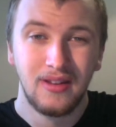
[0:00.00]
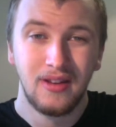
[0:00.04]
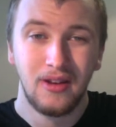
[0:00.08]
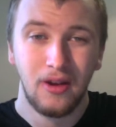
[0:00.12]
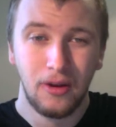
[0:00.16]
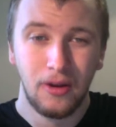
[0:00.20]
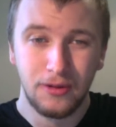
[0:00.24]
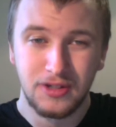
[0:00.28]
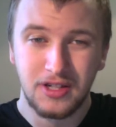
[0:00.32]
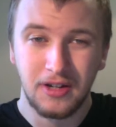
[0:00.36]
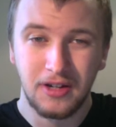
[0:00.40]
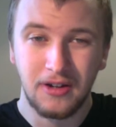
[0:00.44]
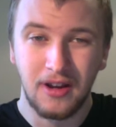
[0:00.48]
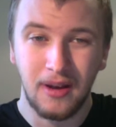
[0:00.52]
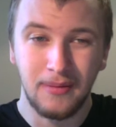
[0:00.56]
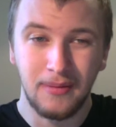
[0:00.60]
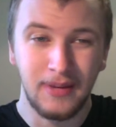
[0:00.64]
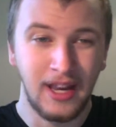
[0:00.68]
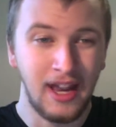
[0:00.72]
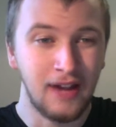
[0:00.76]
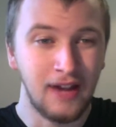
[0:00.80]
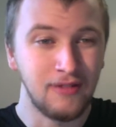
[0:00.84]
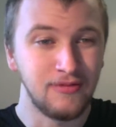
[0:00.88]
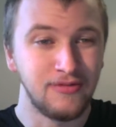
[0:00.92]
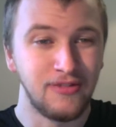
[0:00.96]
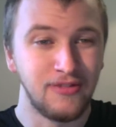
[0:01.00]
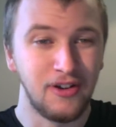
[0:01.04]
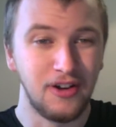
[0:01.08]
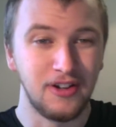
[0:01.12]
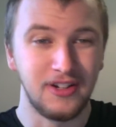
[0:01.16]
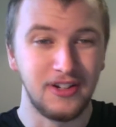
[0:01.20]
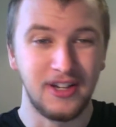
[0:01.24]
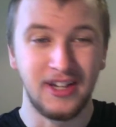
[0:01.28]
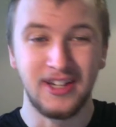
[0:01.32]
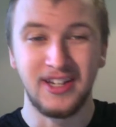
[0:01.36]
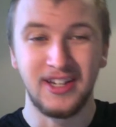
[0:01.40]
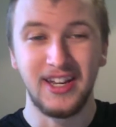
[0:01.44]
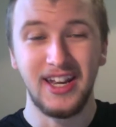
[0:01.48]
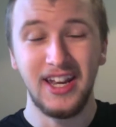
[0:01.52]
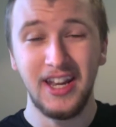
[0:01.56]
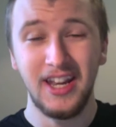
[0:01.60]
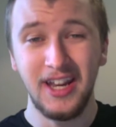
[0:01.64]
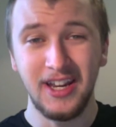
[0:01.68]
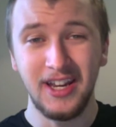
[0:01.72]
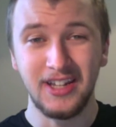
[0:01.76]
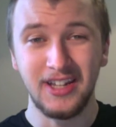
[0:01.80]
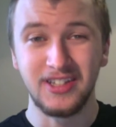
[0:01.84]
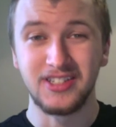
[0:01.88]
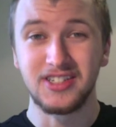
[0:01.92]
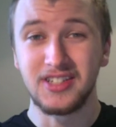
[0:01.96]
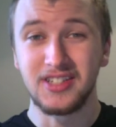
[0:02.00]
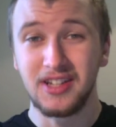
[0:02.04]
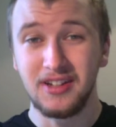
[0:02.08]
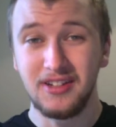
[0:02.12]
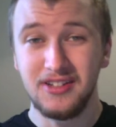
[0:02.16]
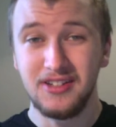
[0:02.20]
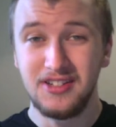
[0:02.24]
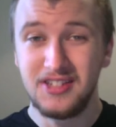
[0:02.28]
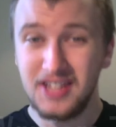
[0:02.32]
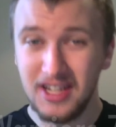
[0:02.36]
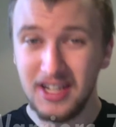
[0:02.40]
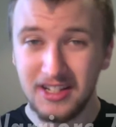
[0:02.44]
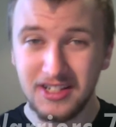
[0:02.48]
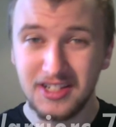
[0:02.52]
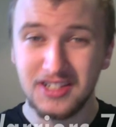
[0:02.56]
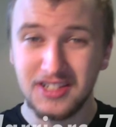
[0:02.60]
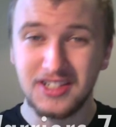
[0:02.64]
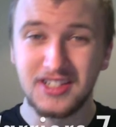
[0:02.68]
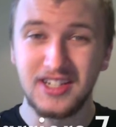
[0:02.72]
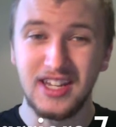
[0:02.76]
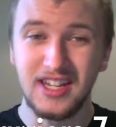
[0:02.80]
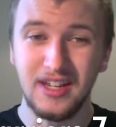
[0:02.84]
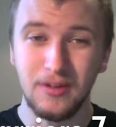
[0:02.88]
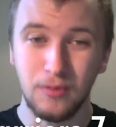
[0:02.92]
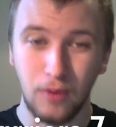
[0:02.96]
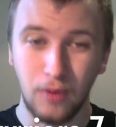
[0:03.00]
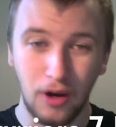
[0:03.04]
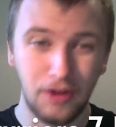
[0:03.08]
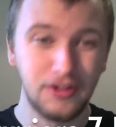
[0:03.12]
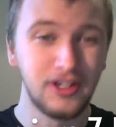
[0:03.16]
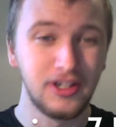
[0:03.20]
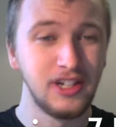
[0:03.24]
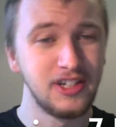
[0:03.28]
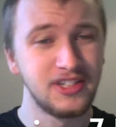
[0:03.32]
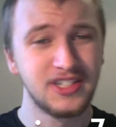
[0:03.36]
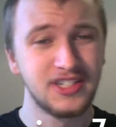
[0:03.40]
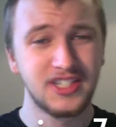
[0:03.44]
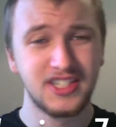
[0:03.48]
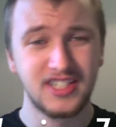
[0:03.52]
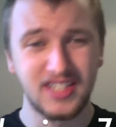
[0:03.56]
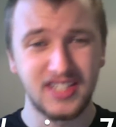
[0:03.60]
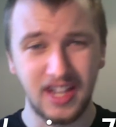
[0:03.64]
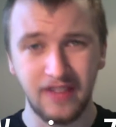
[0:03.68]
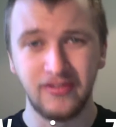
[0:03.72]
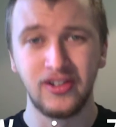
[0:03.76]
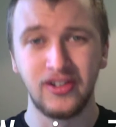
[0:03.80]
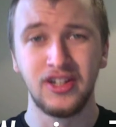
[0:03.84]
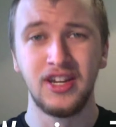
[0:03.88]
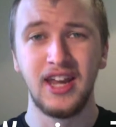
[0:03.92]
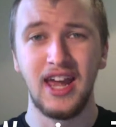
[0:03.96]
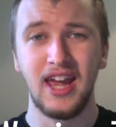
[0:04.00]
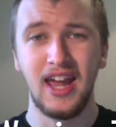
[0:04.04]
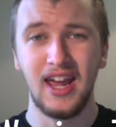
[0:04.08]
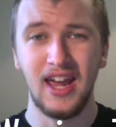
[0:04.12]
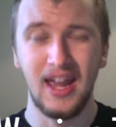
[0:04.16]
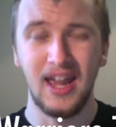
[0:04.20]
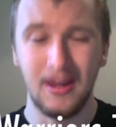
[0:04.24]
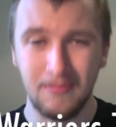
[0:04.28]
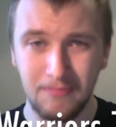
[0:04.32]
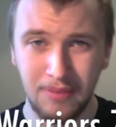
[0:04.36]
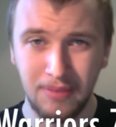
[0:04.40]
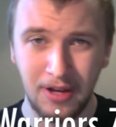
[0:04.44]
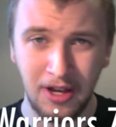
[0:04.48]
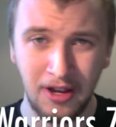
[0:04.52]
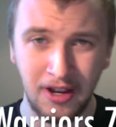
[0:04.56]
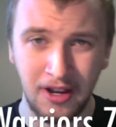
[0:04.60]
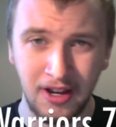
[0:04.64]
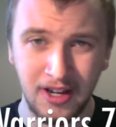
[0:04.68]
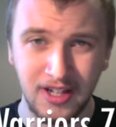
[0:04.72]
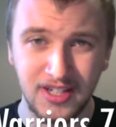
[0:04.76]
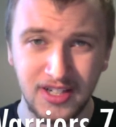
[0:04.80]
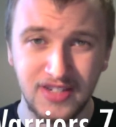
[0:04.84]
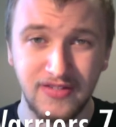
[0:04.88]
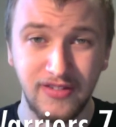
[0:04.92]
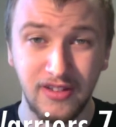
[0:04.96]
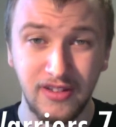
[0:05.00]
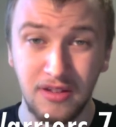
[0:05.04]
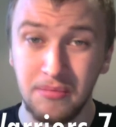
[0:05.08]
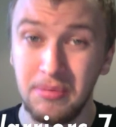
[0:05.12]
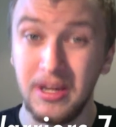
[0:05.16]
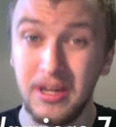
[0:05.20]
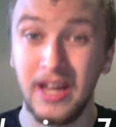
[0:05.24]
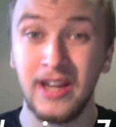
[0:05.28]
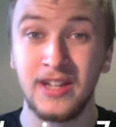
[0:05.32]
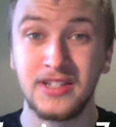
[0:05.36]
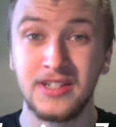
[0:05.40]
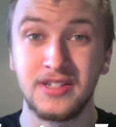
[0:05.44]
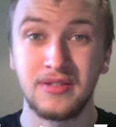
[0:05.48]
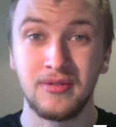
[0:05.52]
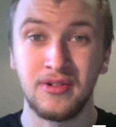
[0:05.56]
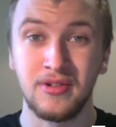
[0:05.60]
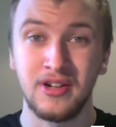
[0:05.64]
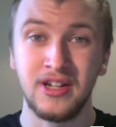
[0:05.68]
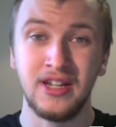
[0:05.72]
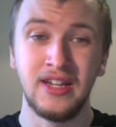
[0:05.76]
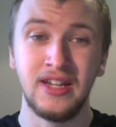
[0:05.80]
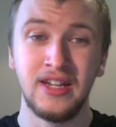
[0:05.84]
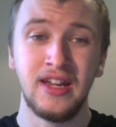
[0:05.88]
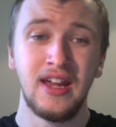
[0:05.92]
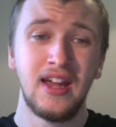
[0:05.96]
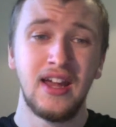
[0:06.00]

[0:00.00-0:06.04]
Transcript: Also coming out Friday is Dynasty Warriors 7 Empires for the PS3.